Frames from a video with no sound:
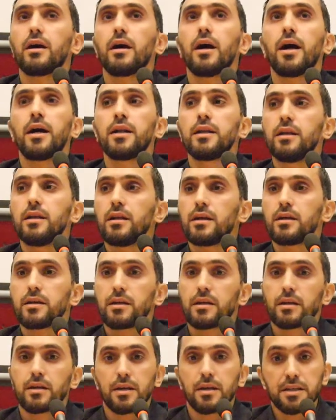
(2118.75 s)

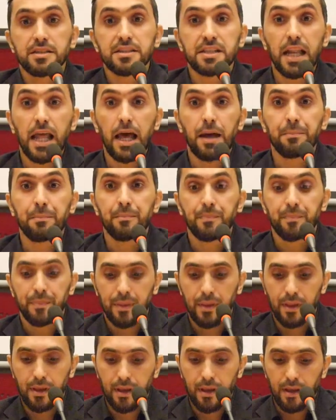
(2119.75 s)
al-Islam.
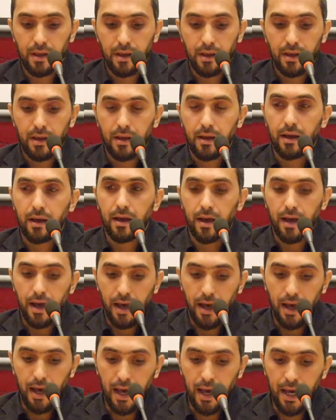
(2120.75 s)

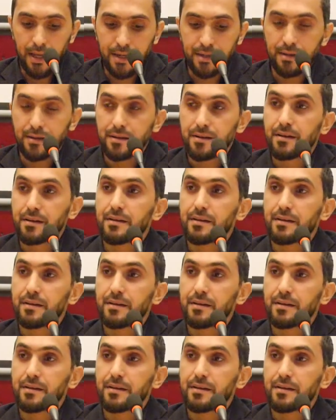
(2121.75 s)
And